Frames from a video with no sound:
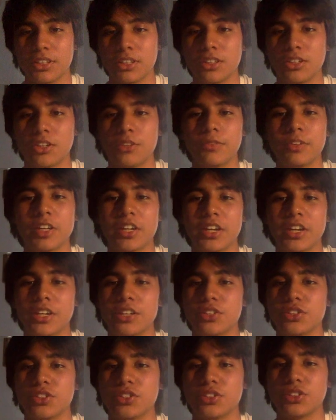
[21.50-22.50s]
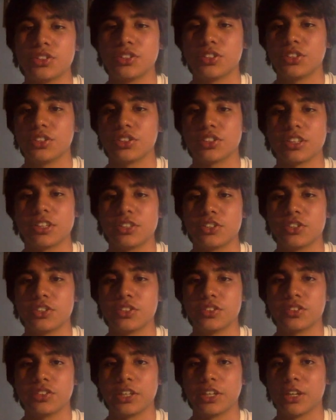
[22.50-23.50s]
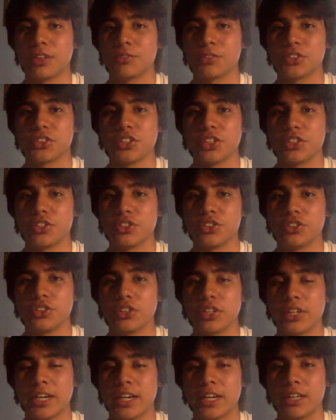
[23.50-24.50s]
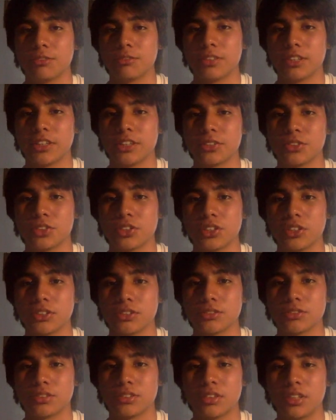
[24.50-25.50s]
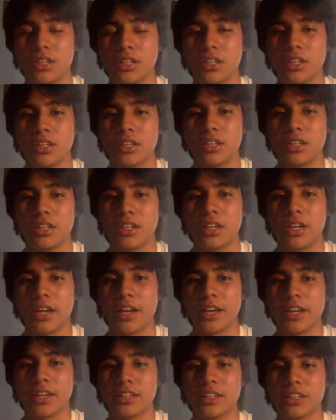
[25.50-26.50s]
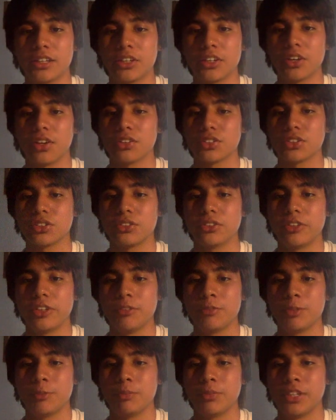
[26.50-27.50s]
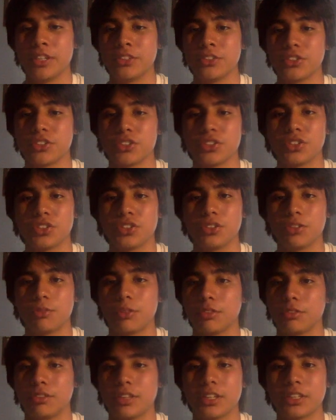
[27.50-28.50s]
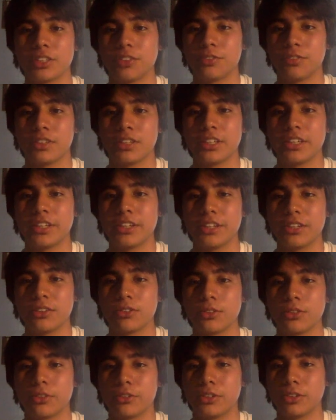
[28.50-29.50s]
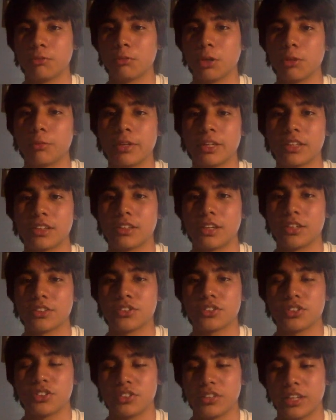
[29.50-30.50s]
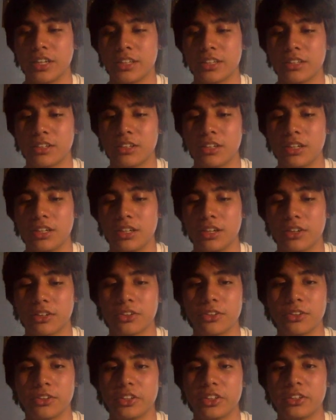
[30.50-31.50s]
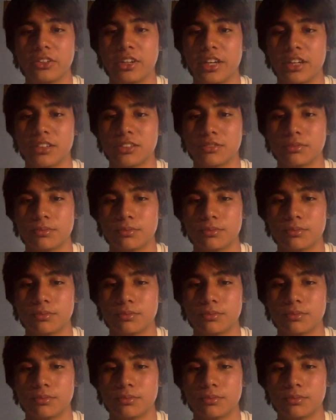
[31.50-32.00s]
communications, discussions, and conversations you have with yourself. And it could also even mean just the reflective thinking or the roaming thoughts that occur in your head.